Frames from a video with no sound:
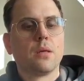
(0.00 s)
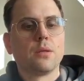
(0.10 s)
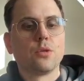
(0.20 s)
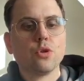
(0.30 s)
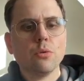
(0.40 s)

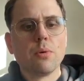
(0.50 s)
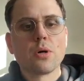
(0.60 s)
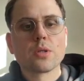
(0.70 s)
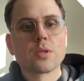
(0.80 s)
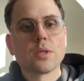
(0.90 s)
The
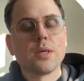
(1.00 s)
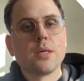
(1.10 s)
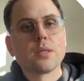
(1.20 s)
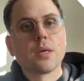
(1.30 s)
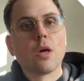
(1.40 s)
Toolbox
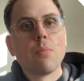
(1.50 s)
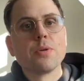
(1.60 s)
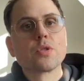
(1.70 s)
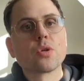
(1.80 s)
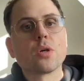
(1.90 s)
is an
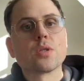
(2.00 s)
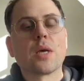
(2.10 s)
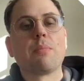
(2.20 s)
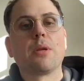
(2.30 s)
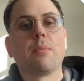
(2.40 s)
open source
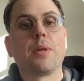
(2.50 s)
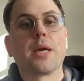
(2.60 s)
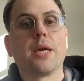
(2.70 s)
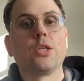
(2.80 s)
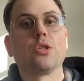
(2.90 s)
sample
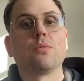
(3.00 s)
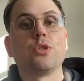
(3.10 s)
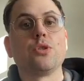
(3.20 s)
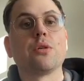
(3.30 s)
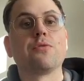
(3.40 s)
application
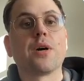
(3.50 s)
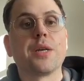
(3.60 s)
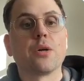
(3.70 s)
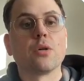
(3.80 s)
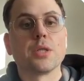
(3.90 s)
which you can
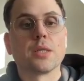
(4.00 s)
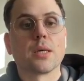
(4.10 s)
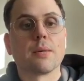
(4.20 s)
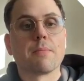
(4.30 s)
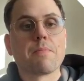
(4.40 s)
find on
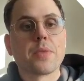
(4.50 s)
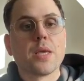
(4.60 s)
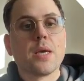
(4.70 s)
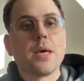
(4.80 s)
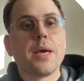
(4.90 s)
GitHub.
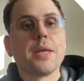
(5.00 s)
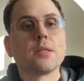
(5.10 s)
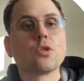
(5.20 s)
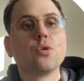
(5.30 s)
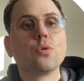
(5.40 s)
It
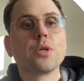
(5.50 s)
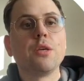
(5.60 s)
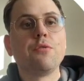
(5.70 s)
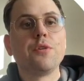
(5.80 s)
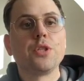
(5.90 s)
has two
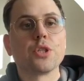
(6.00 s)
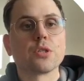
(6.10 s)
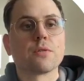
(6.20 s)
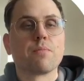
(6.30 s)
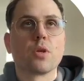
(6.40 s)
key
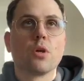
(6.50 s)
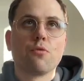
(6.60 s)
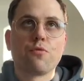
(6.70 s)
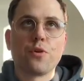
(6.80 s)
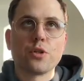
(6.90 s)
features.
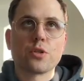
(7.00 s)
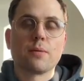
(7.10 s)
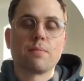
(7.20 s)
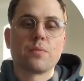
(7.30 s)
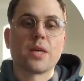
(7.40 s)
First,
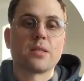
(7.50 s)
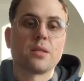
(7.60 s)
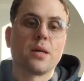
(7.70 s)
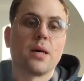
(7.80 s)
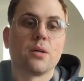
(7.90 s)

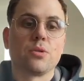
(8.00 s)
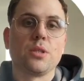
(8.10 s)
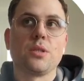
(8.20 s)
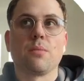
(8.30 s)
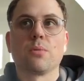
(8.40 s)
testing IoT
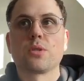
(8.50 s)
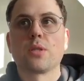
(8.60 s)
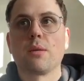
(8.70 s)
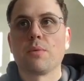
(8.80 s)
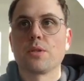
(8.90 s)
SQL
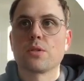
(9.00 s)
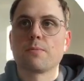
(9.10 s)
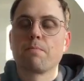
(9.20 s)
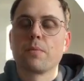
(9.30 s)
statements.